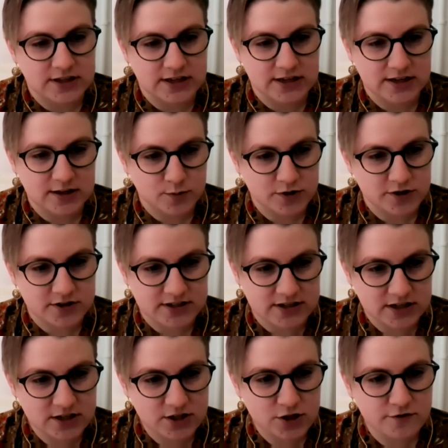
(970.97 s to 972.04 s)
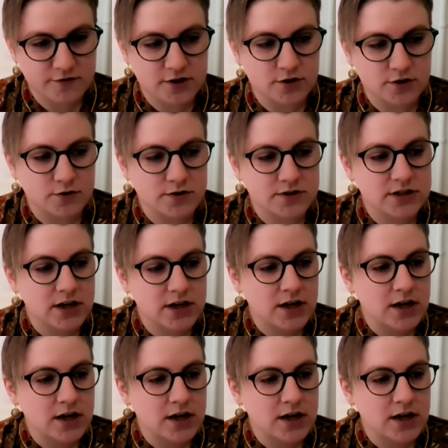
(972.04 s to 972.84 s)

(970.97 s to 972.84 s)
the in-person interviews,